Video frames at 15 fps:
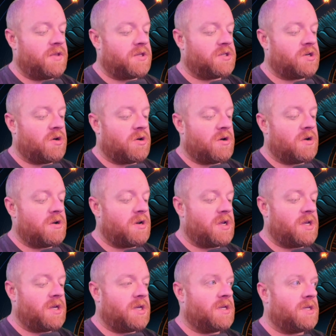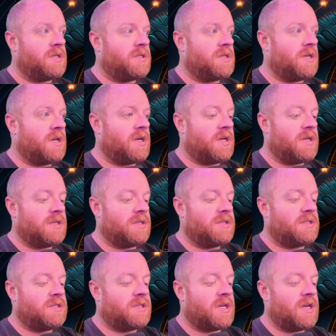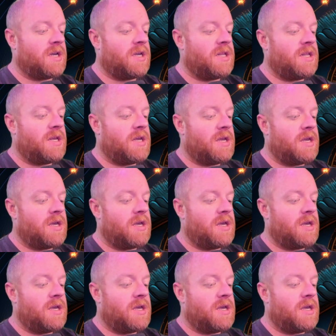This card is signed.